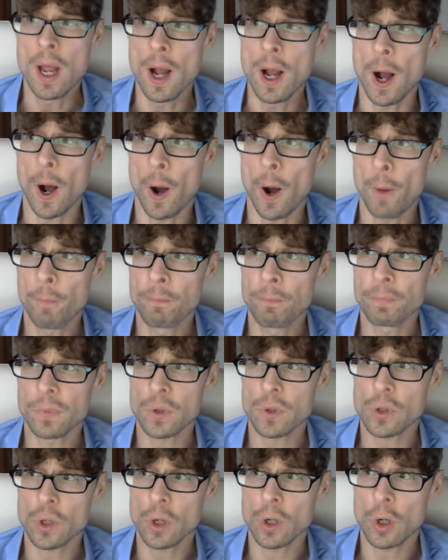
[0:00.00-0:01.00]

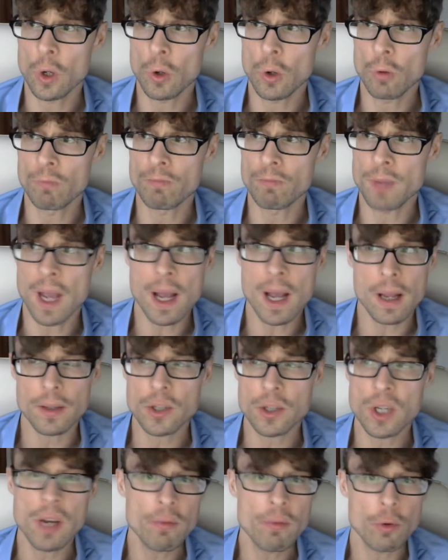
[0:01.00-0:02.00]

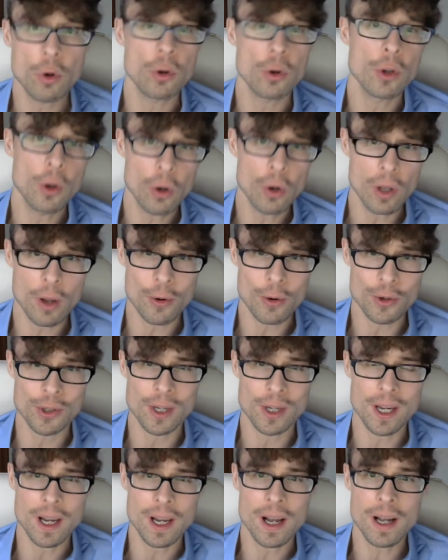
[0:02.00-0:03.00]
The same for rhodiola
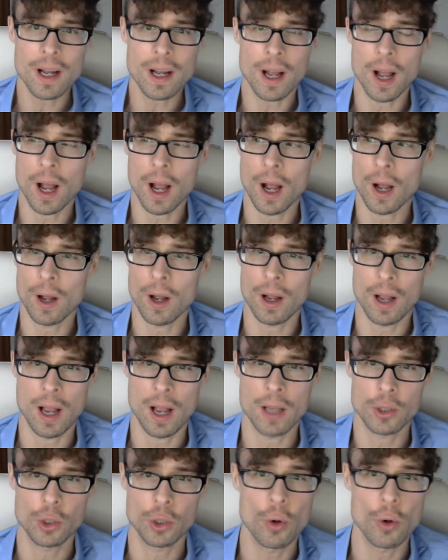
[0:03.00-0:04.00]
rosea,
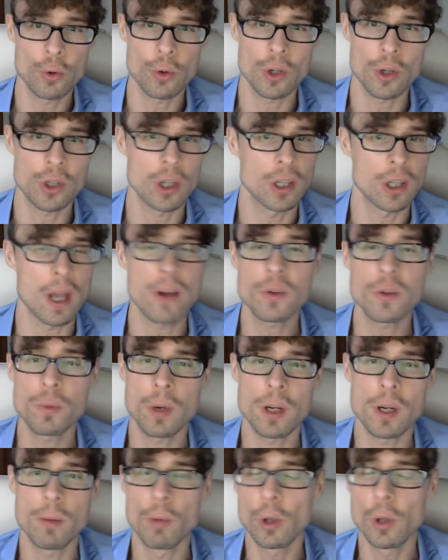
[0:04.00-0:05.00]
has shown to extend
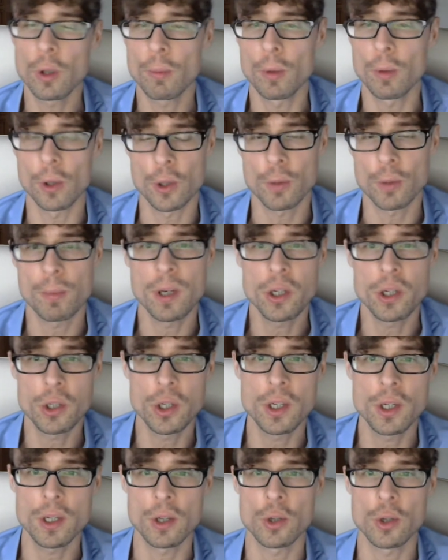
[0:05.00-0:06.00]
lifespan in multiple
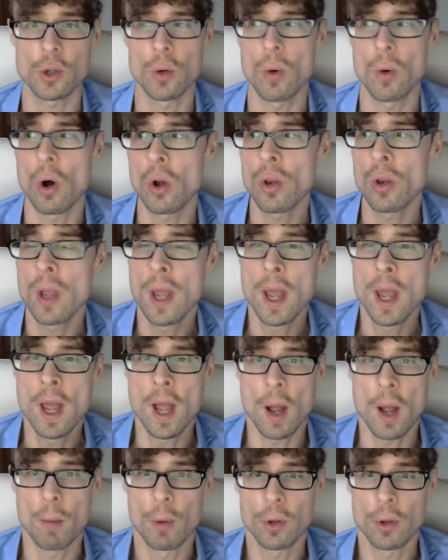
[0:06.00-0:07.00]
species and so on.
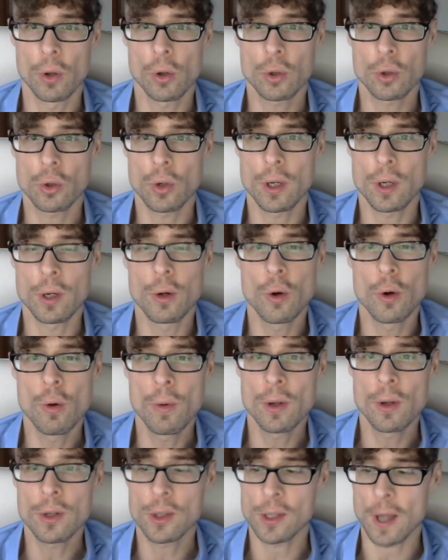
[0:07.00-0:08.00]
But also in
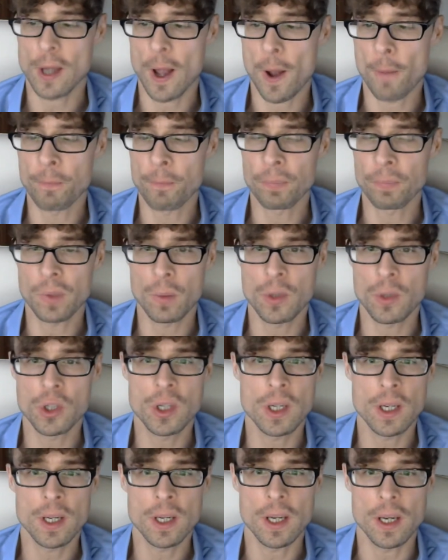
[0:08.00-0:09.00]
humans, we
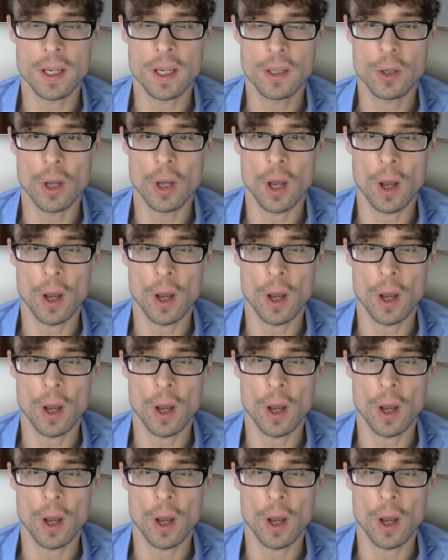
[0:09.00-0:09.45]
see it